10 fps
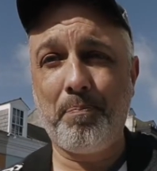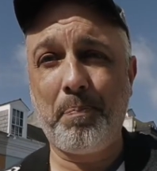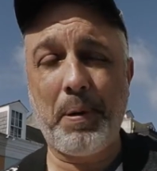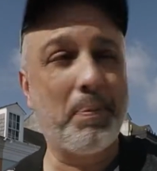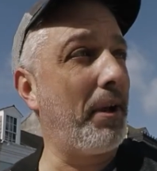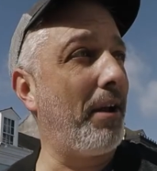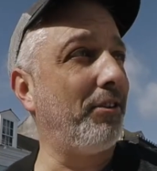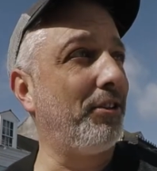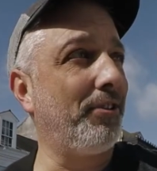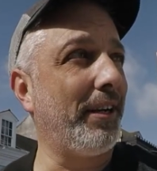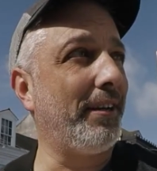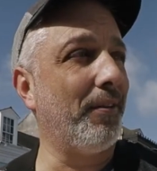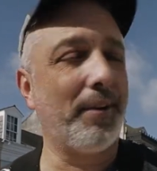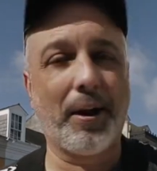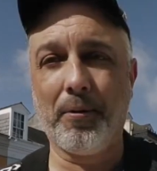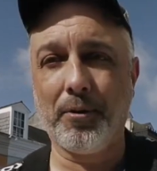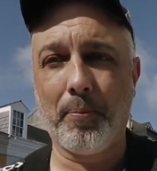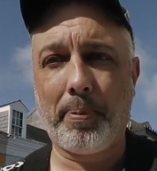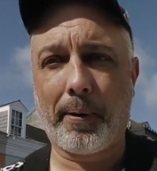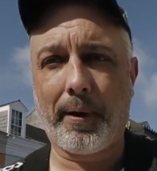People down the street doing their own little
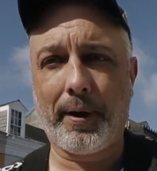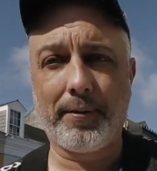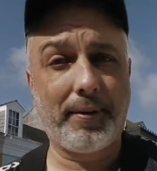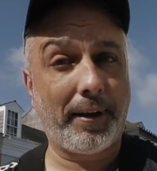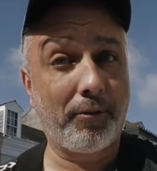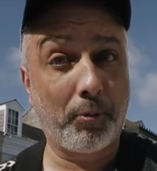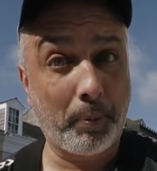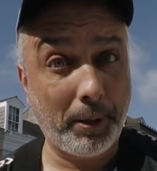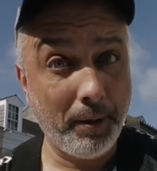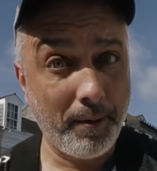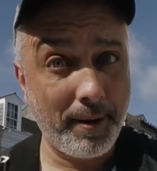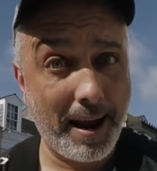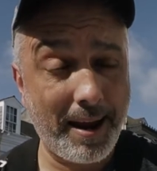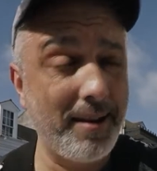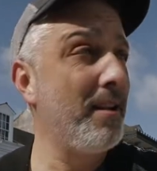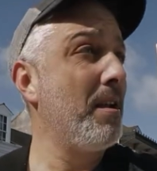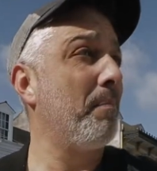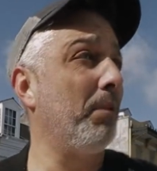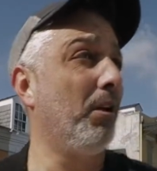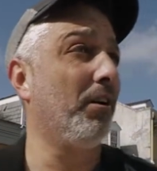parades. They're not supposed to be doing that.
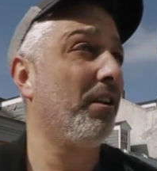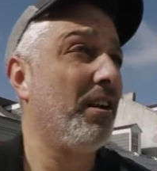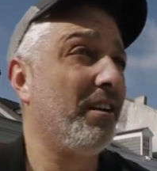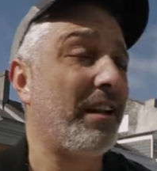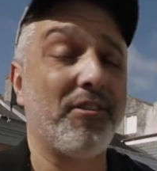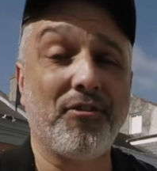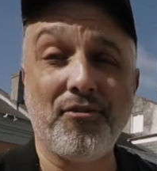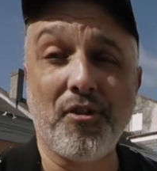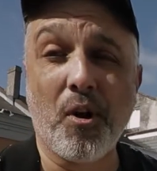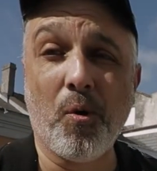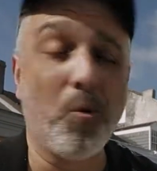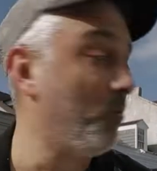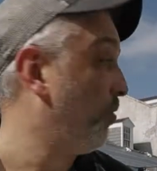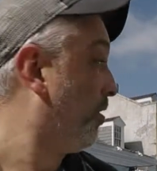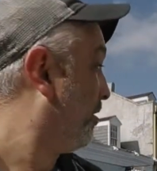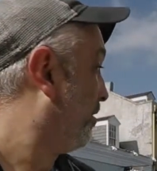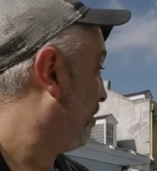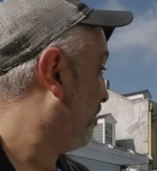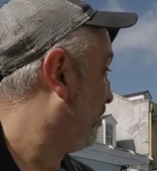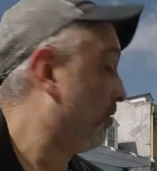But look, there's no
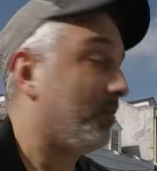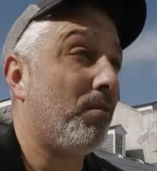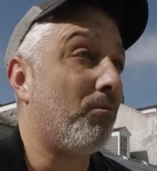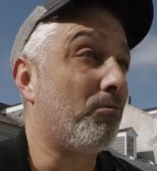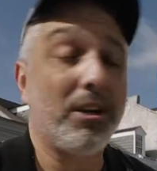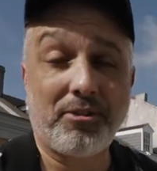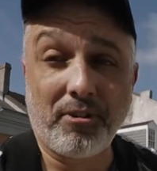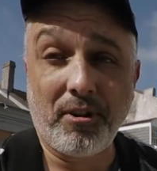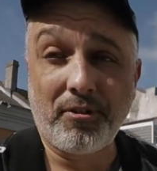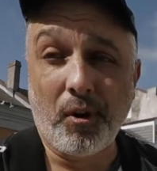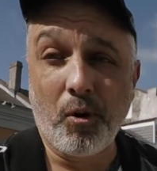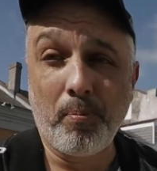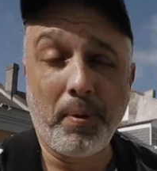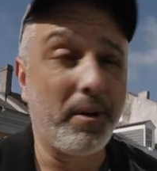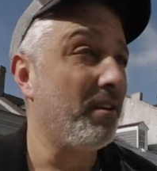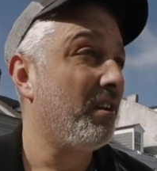restaurants are open.